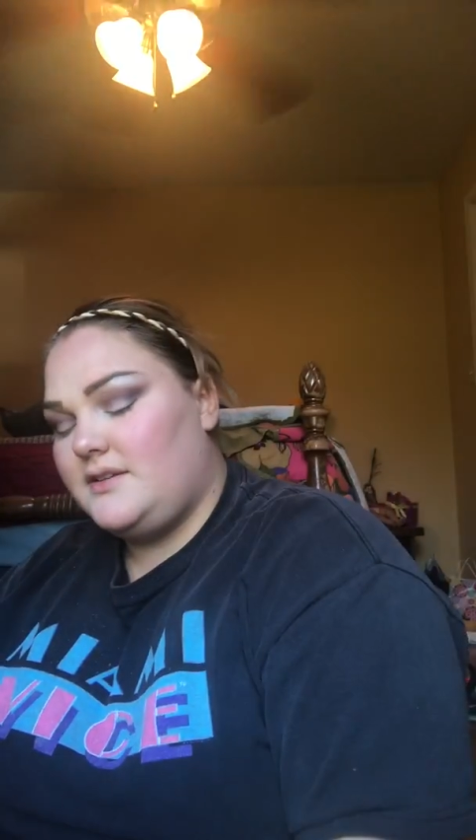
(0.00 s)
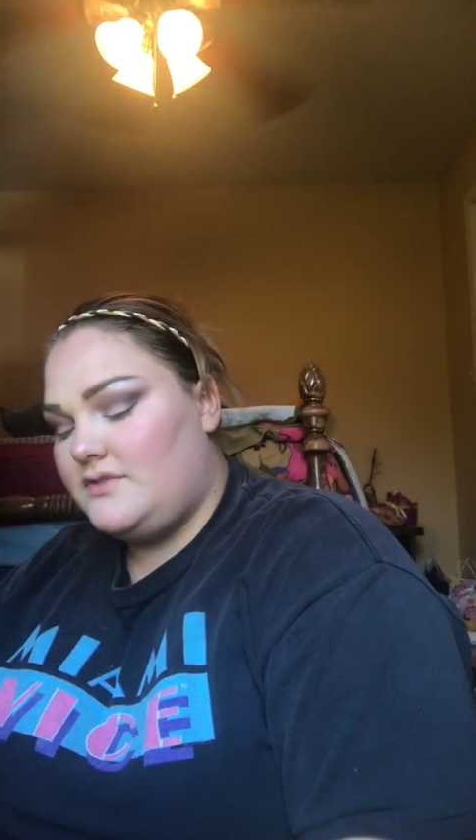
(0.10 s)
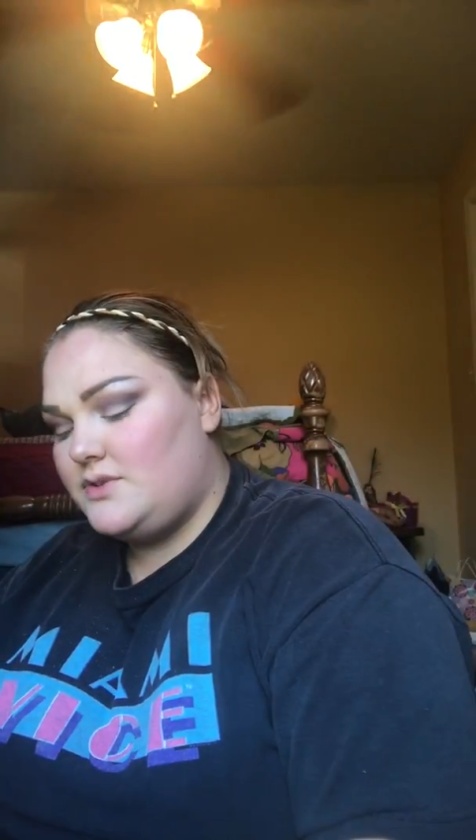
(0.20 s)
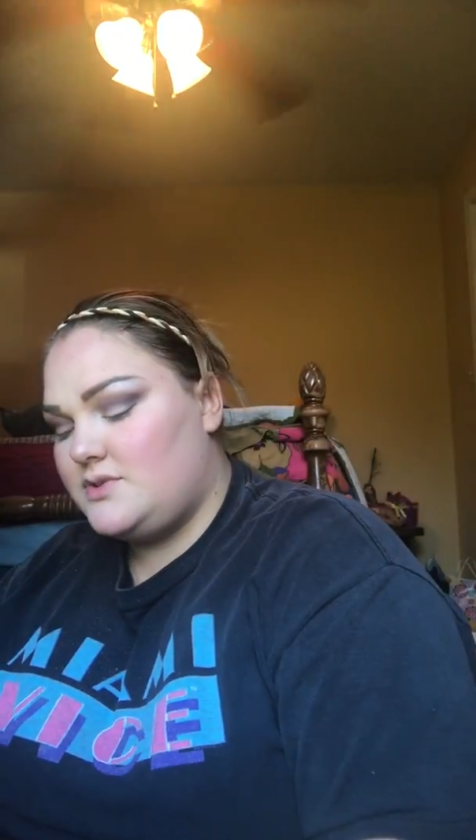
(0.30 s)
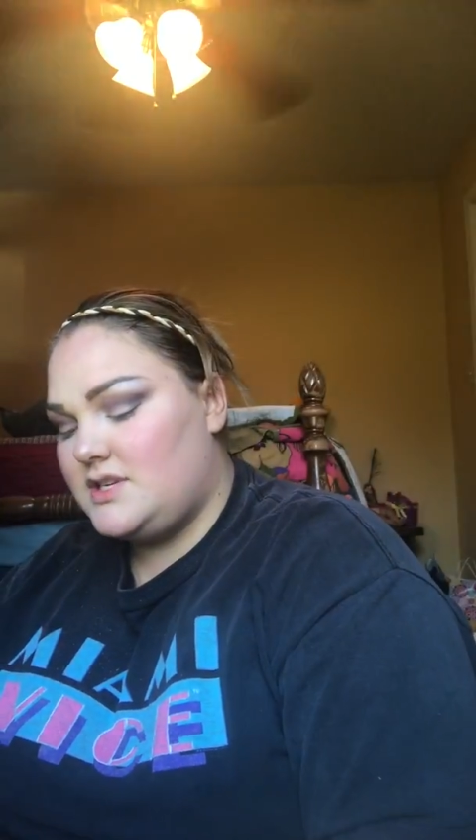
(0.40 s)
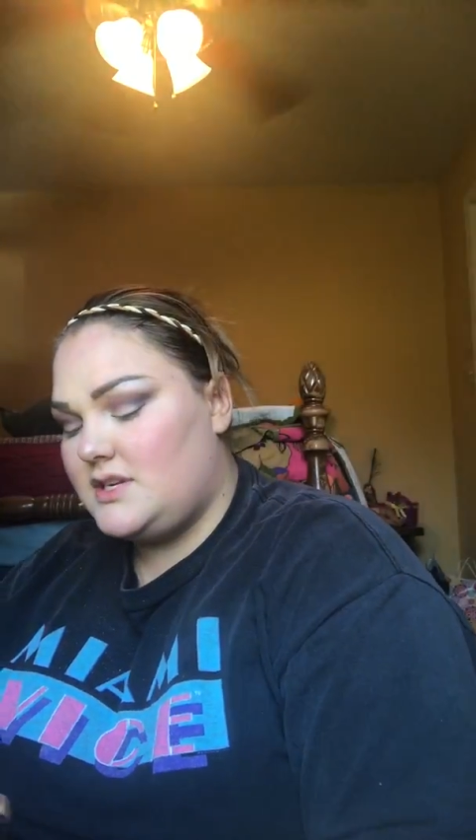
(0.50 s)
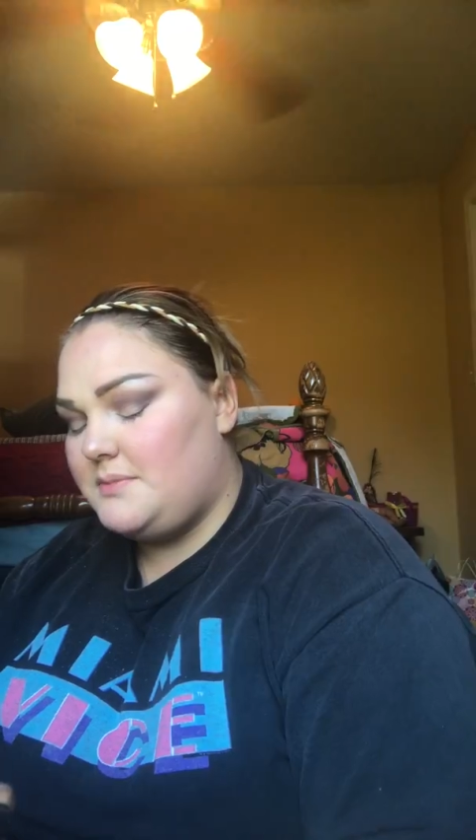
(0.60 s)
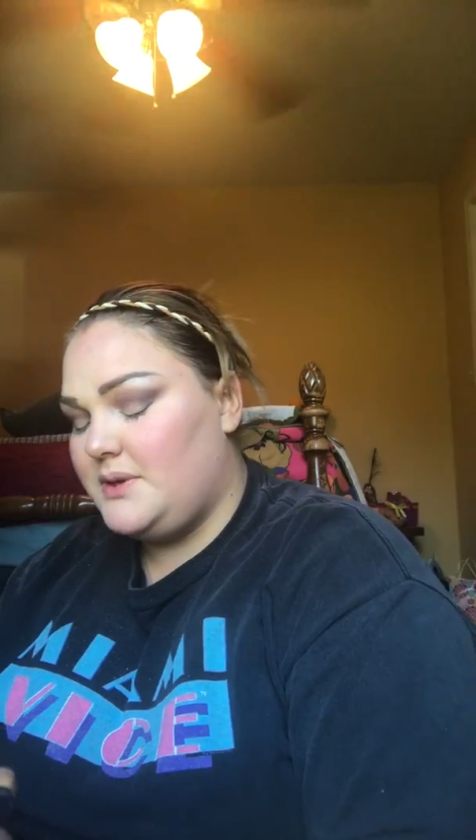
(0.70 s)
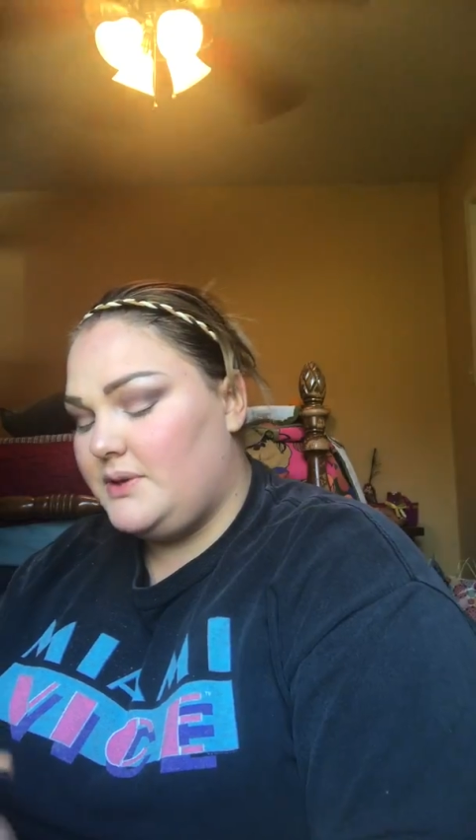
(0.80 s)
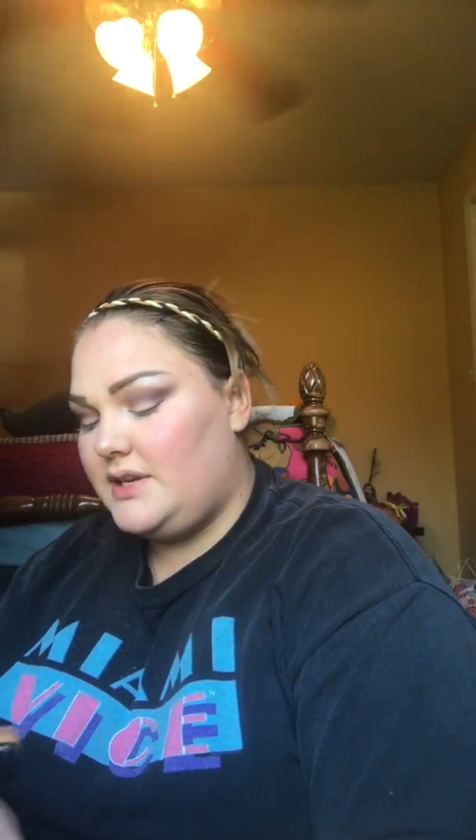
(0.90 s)
I've used it
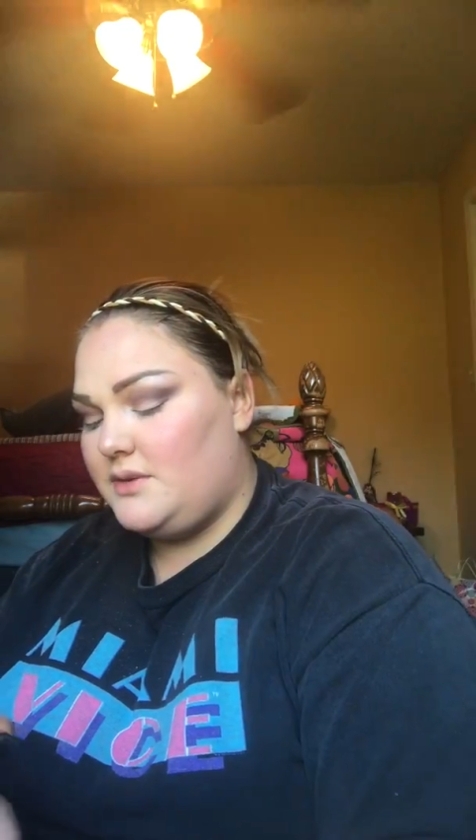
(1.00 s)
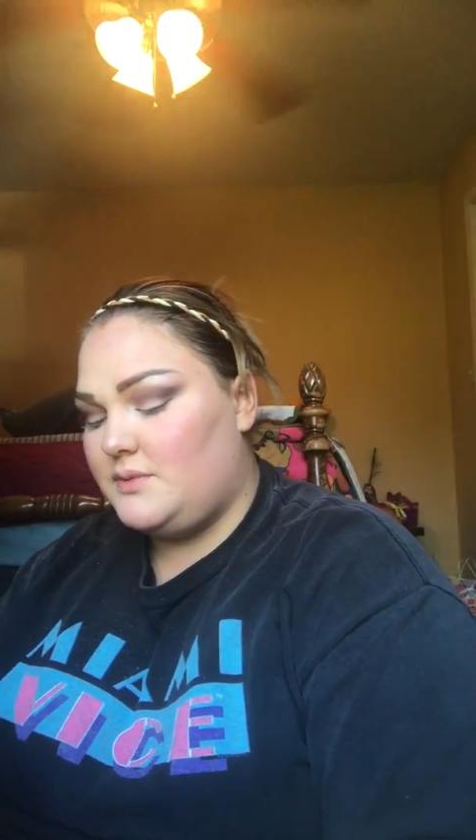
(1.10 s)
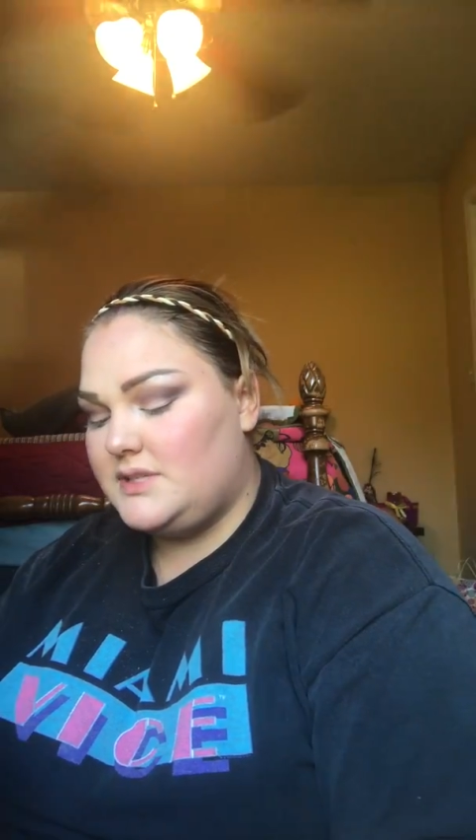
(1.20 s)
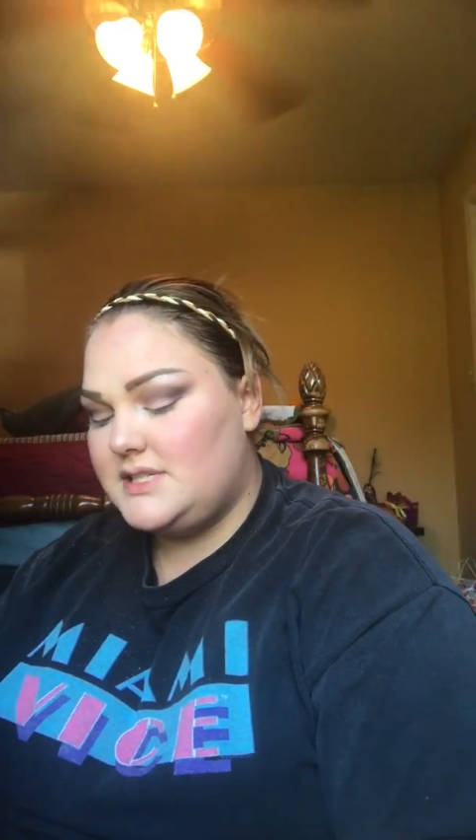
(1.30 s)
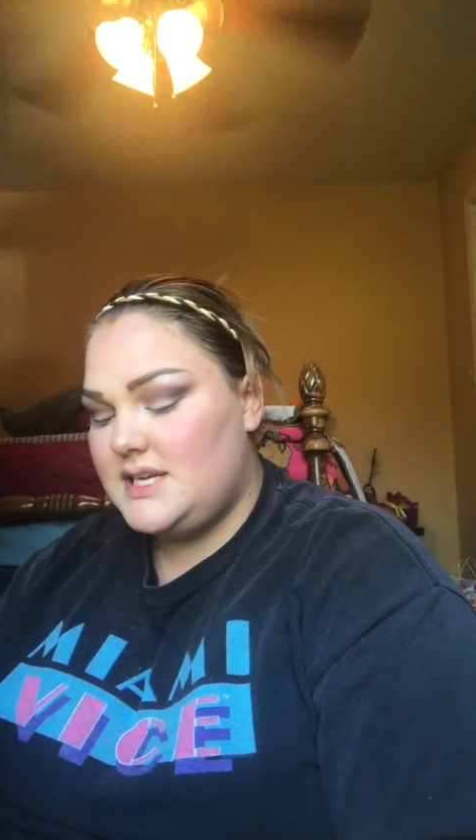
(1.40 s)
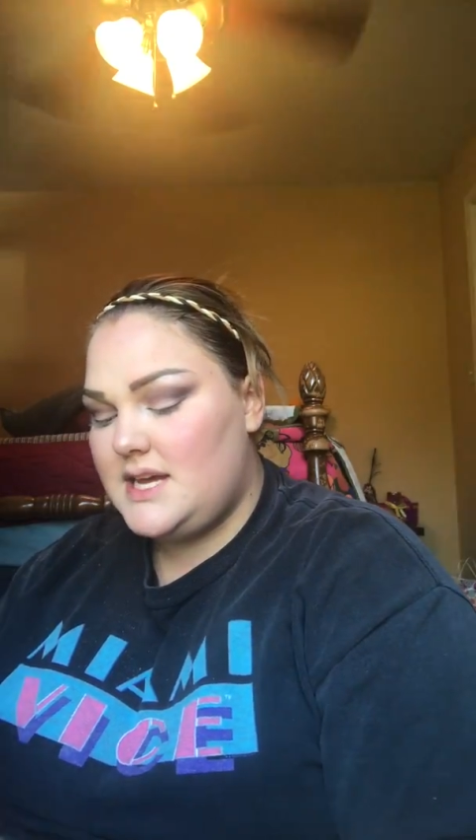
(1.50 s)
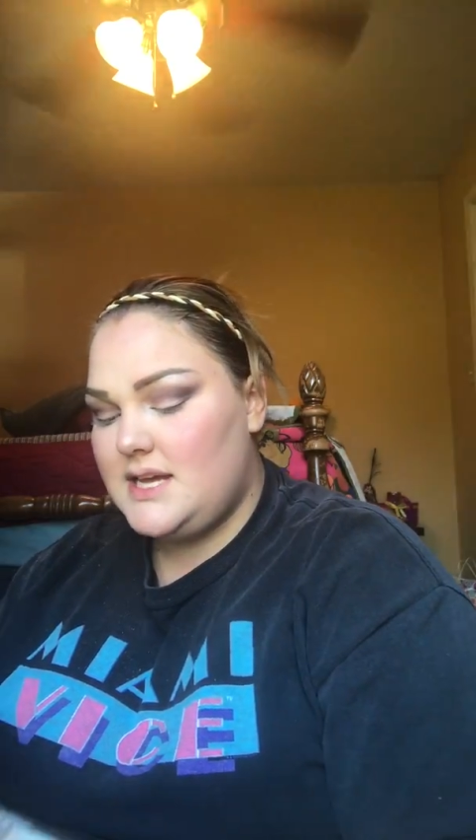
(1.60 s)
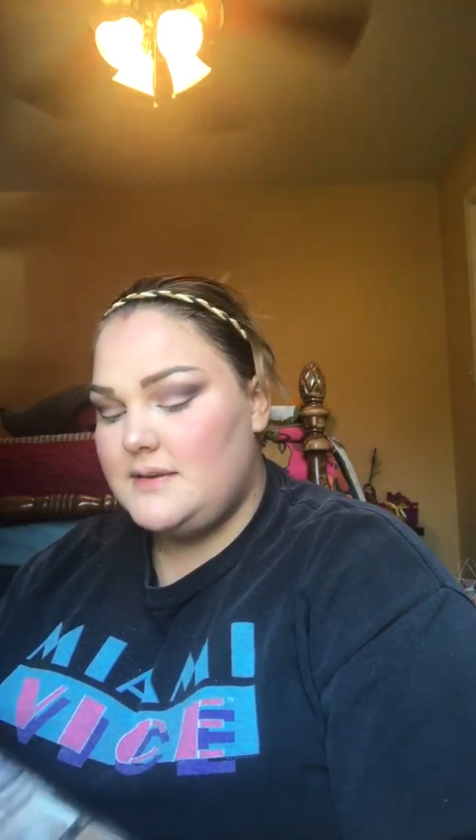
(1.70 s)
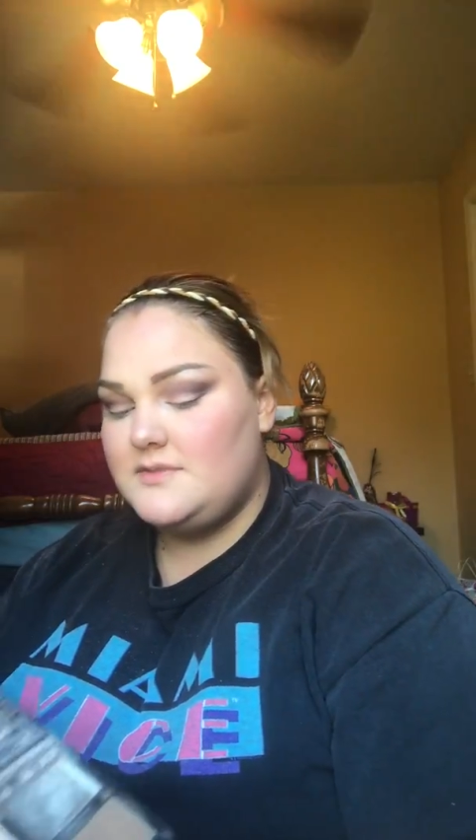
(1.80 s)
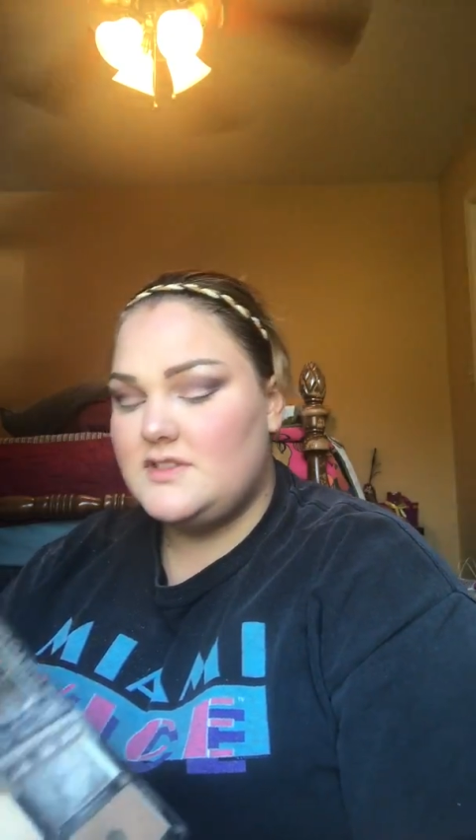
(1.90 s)
1,000,001
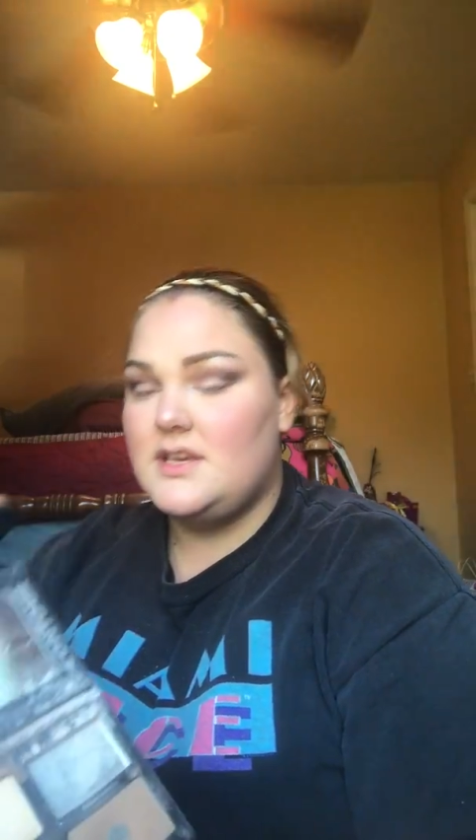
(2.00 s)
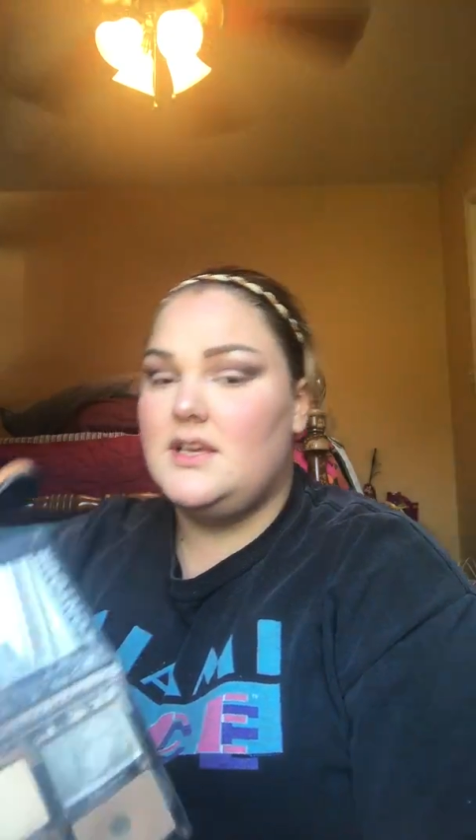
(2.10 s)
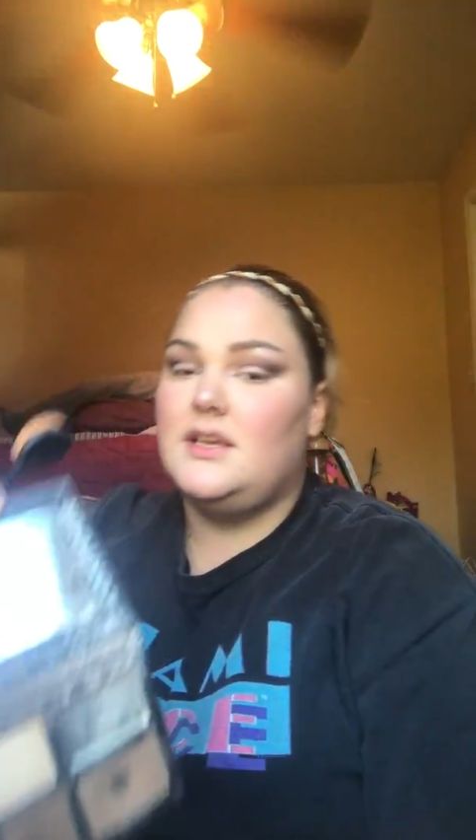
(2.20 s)
times.